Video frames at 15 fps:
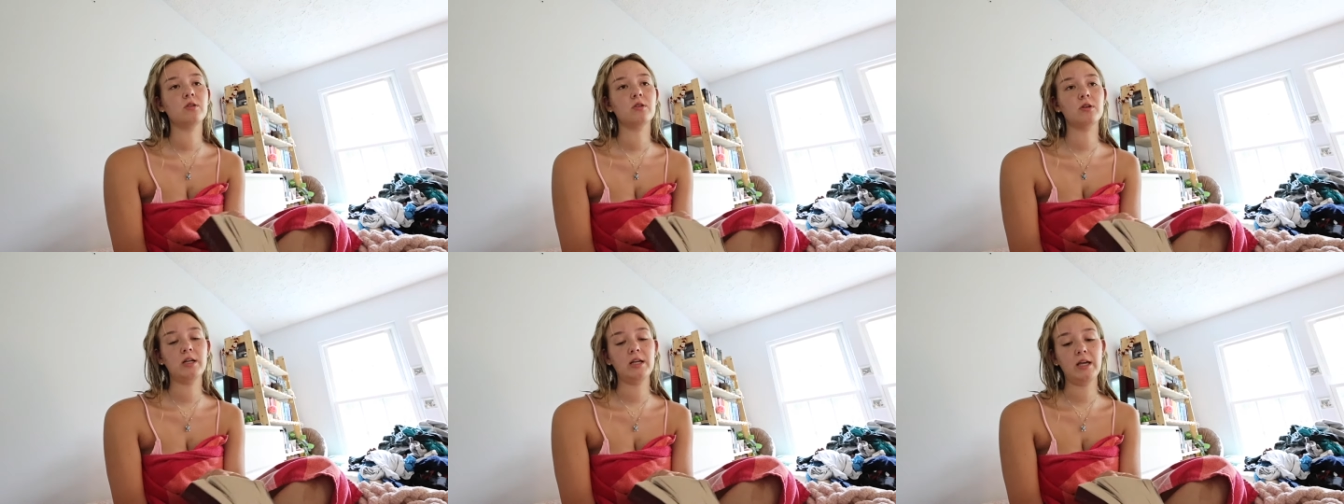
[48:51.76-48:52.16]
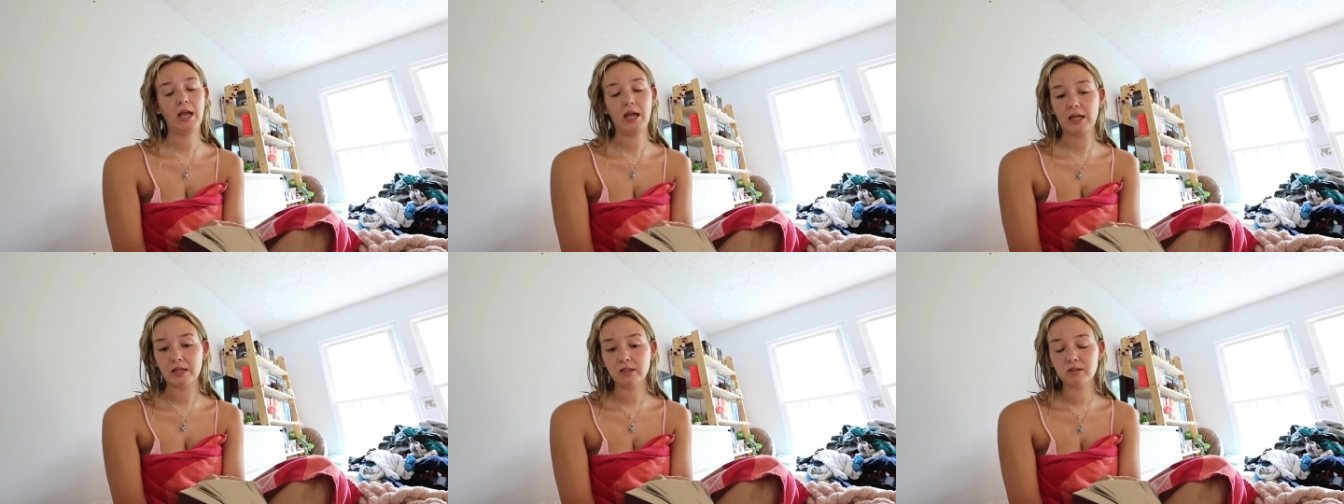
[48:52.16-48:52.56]

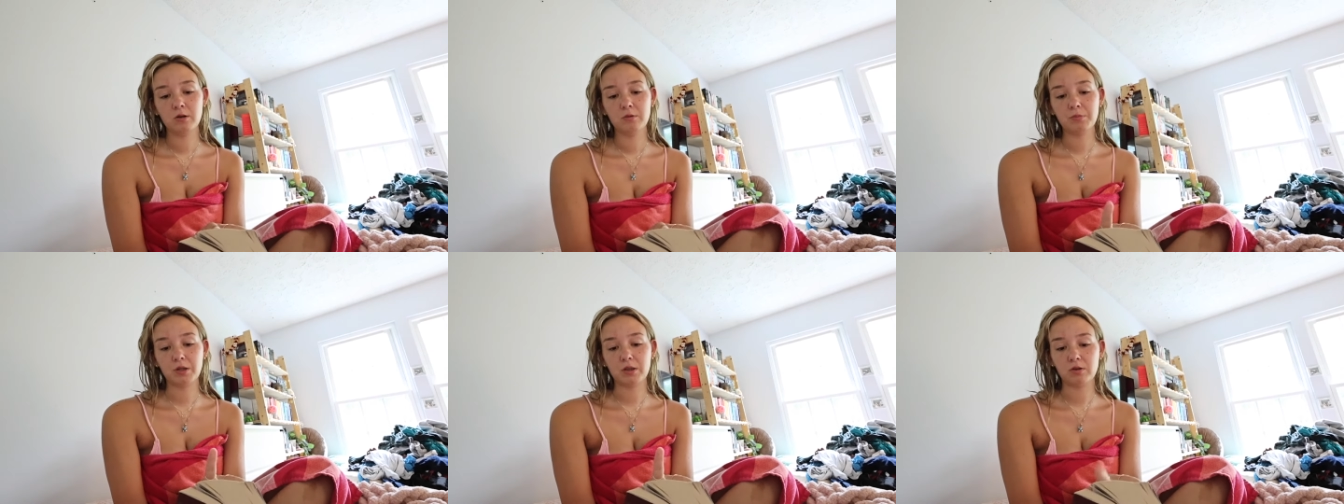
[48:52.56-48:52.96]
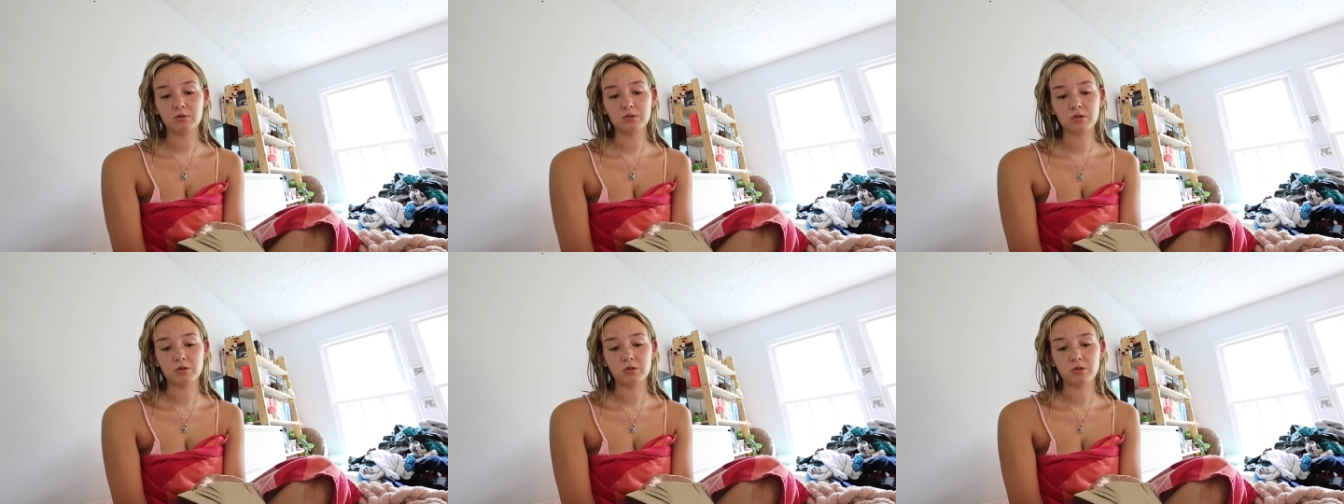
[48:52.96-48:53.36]
thirty-eight, but
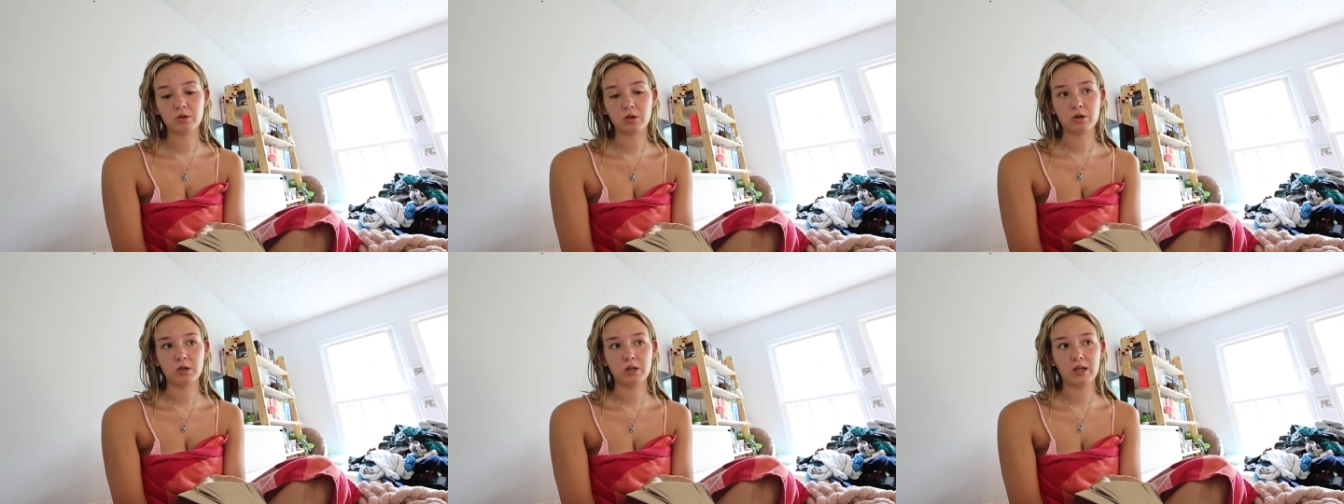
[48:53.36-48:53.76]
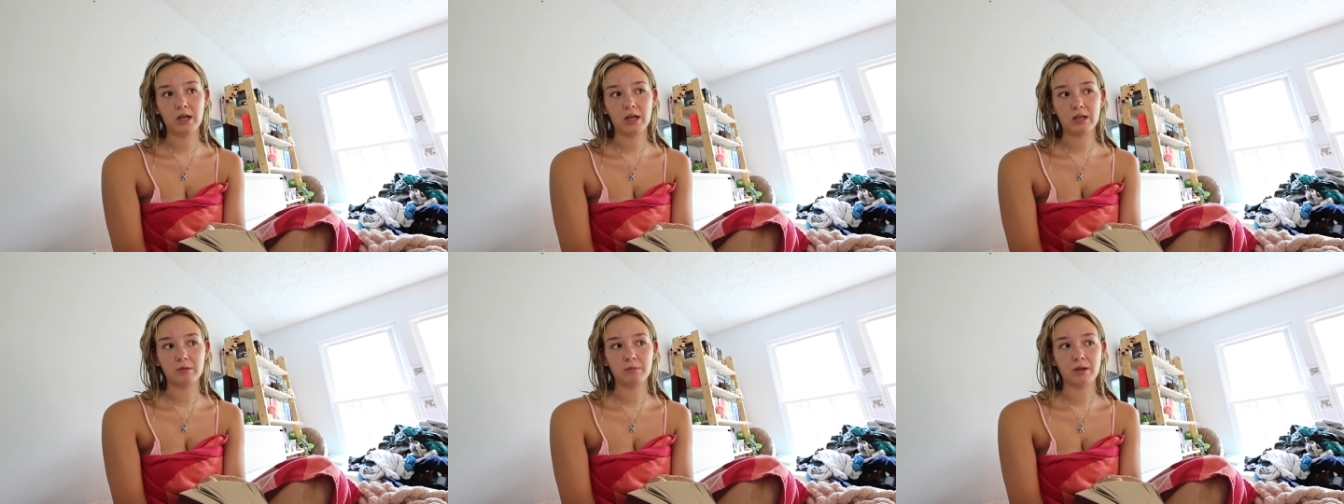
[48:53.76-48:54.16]
those
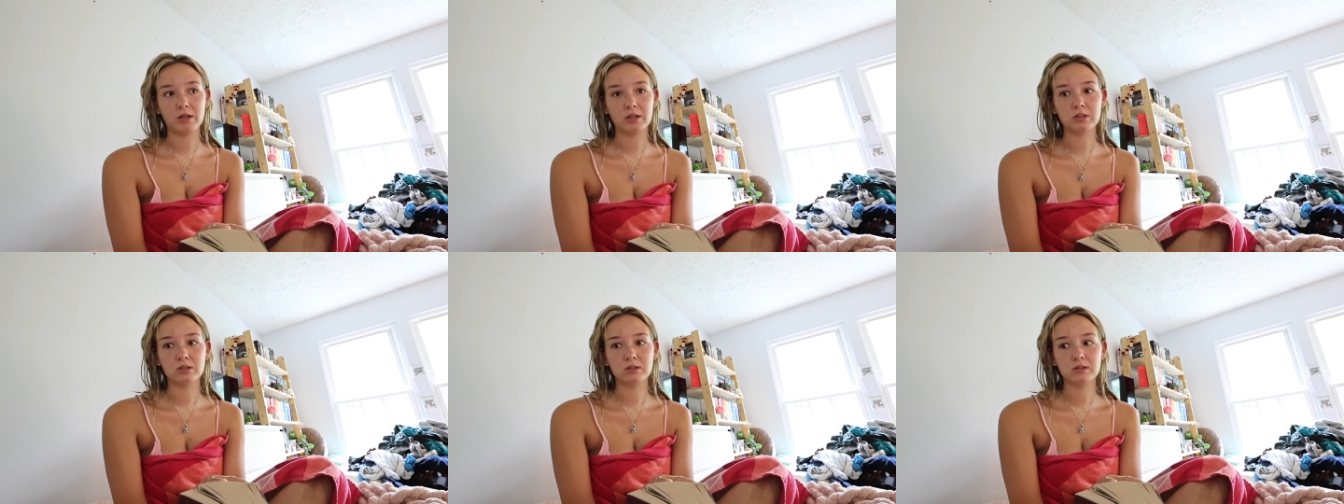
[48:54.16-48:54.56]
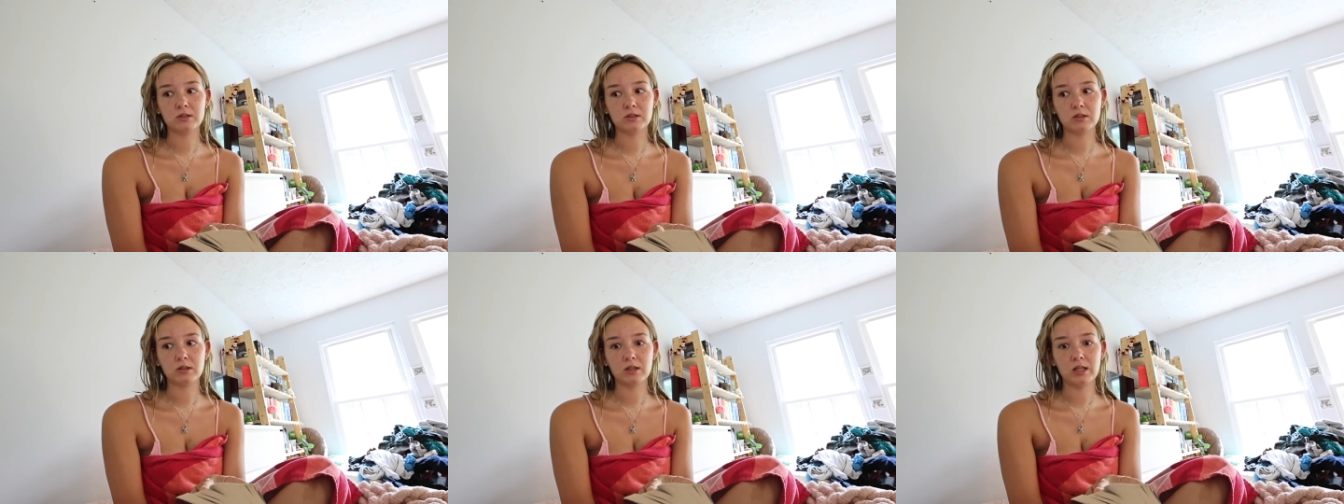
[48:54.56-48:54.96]
thirty-eight pages
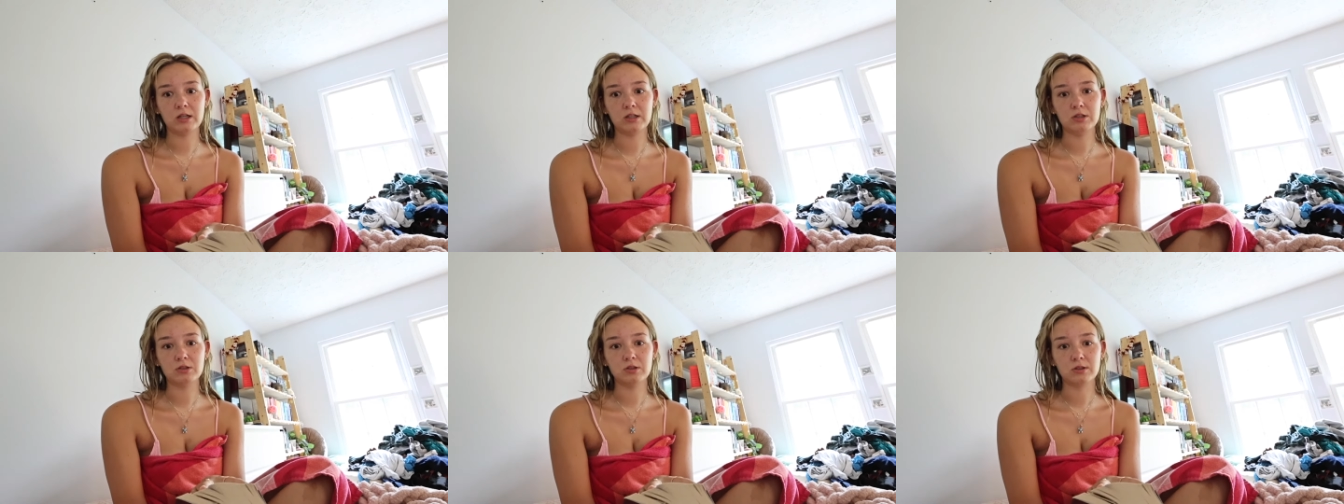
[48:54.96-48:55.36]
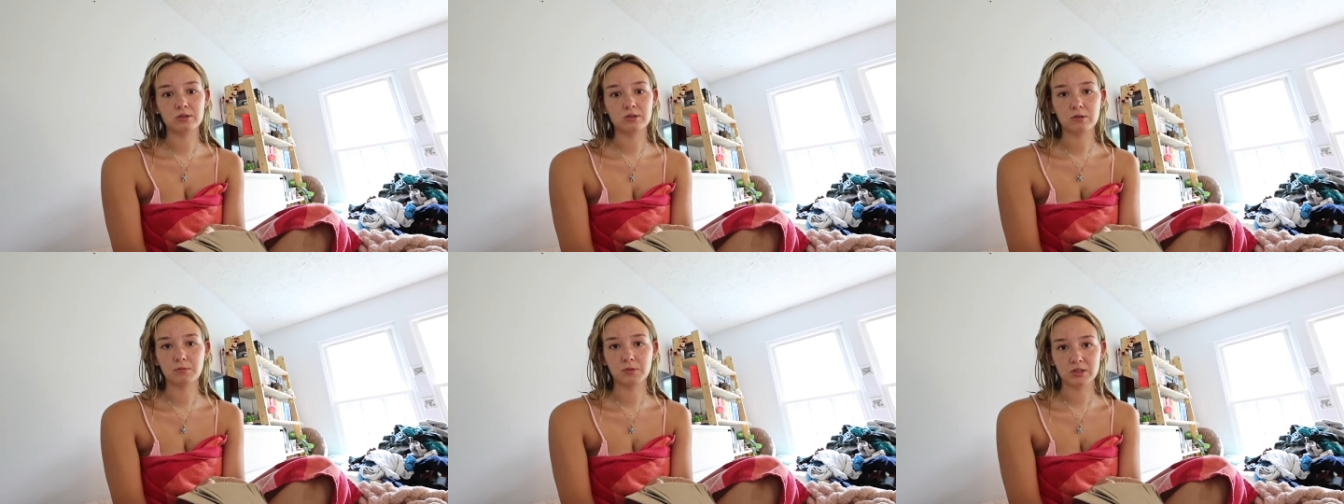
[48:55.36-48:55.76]
literally took
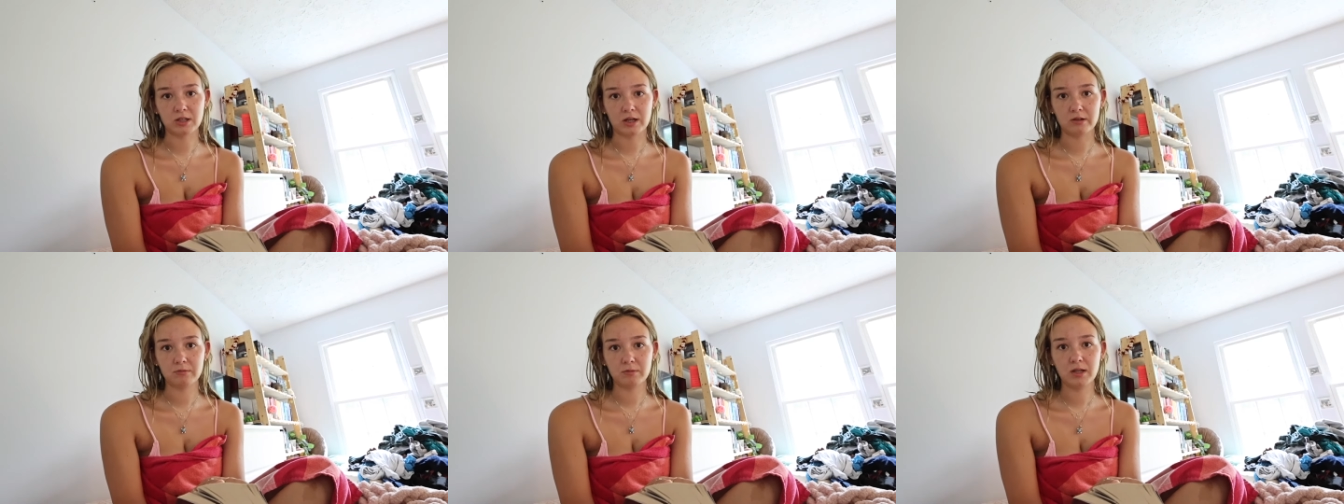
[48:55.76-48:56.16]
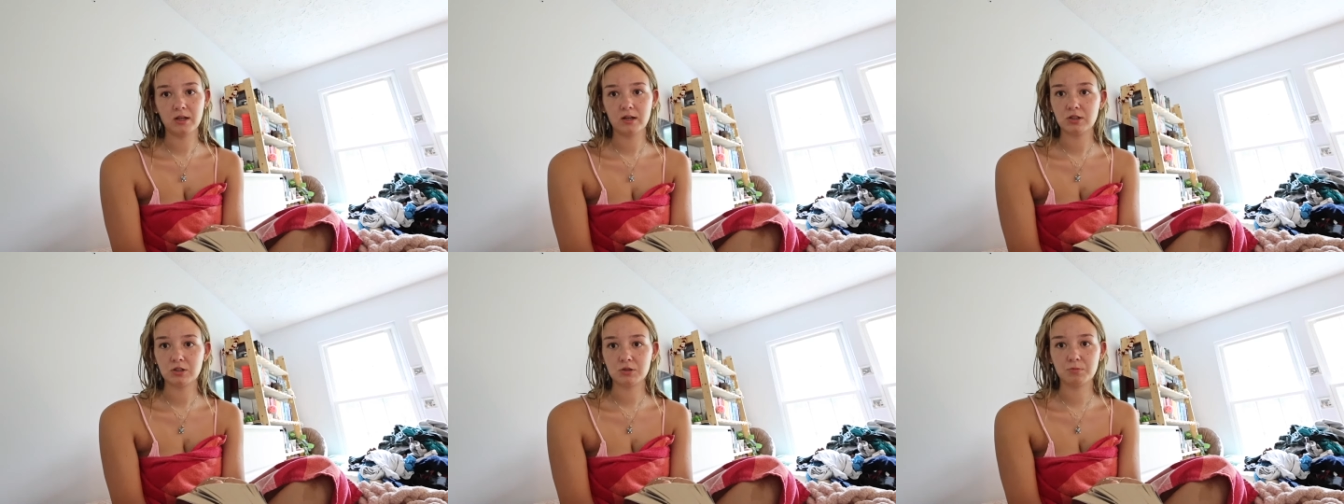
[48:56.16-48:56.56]
so much out of me, and
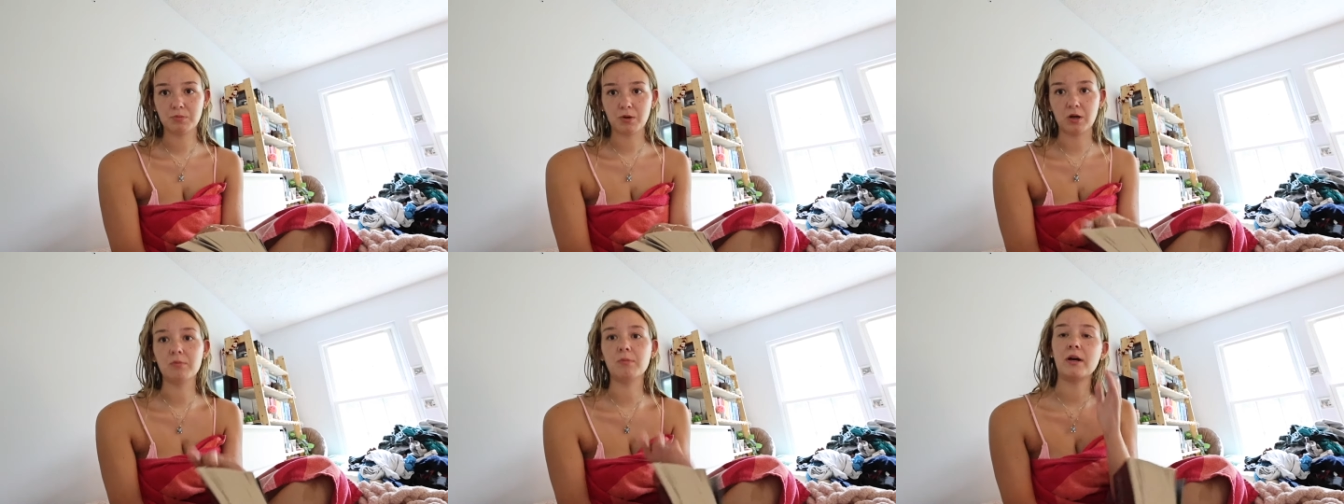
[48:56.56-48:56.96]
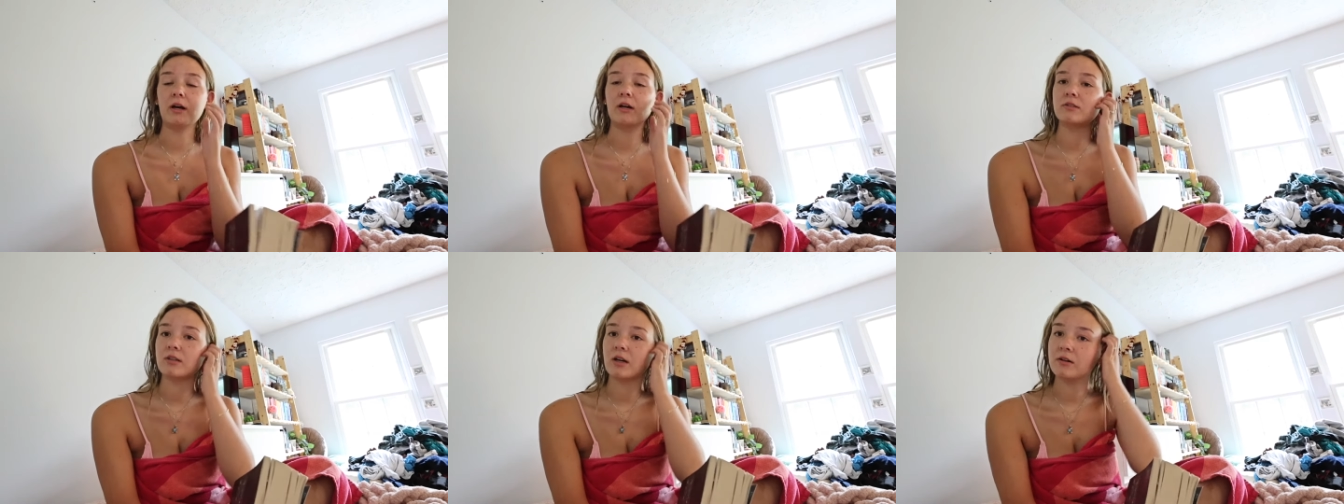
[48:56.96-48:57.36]
I just bawled my
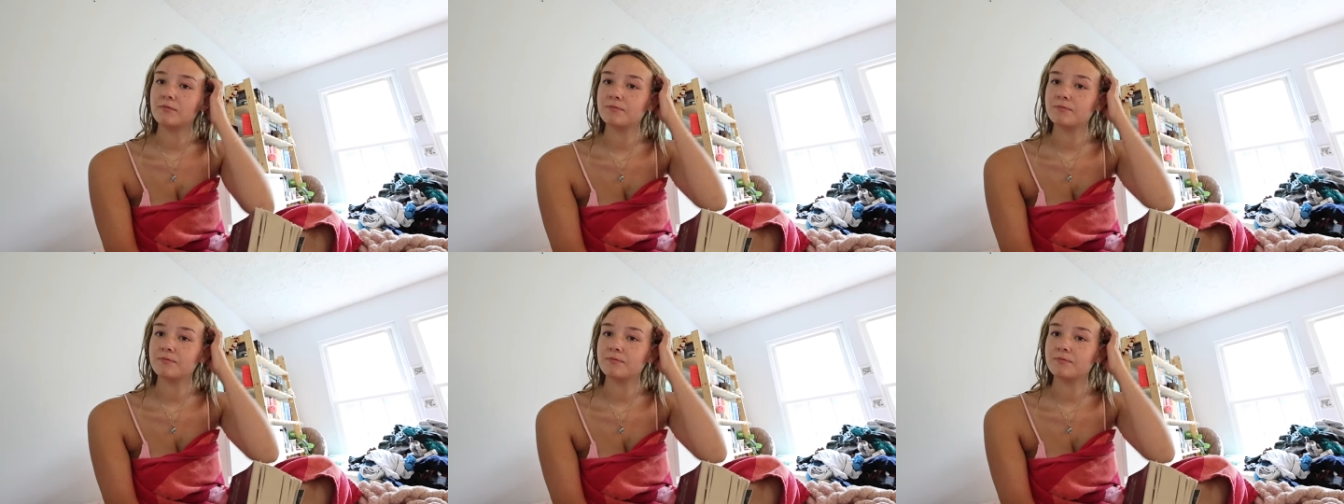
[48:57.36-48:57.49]
eyes out.